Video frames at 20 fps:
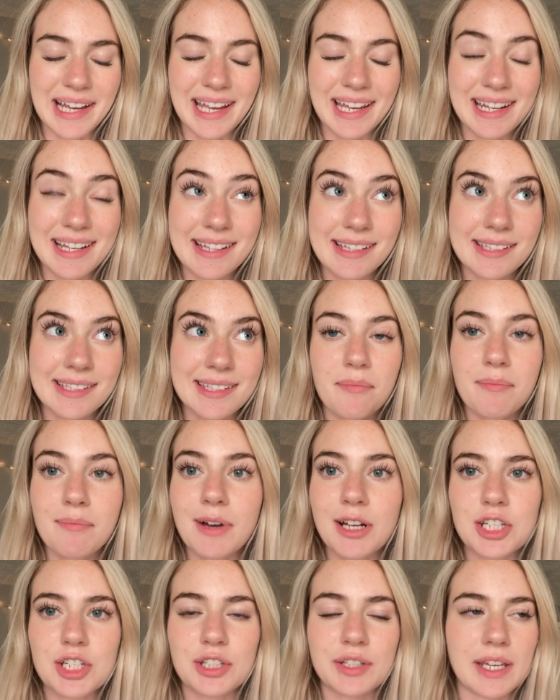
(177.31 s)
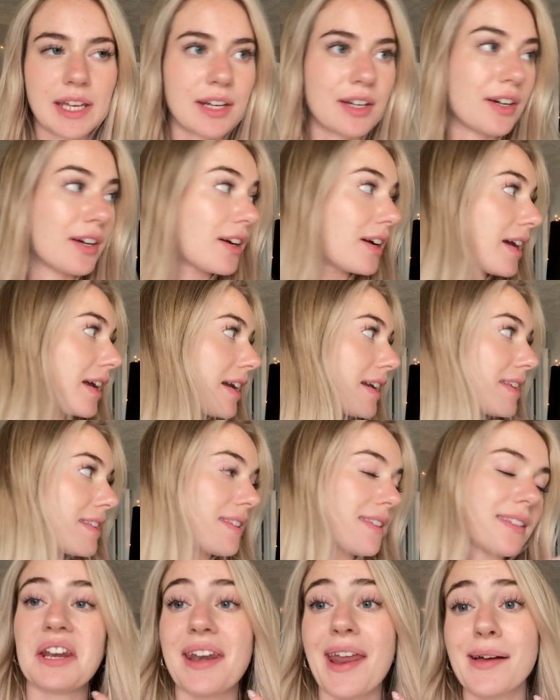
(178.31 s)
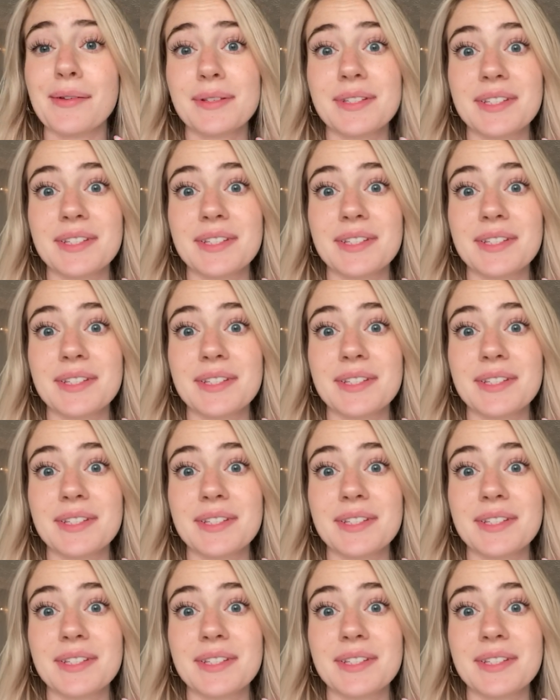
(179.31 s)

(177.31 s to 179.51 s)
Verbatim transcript: It is much later. It is now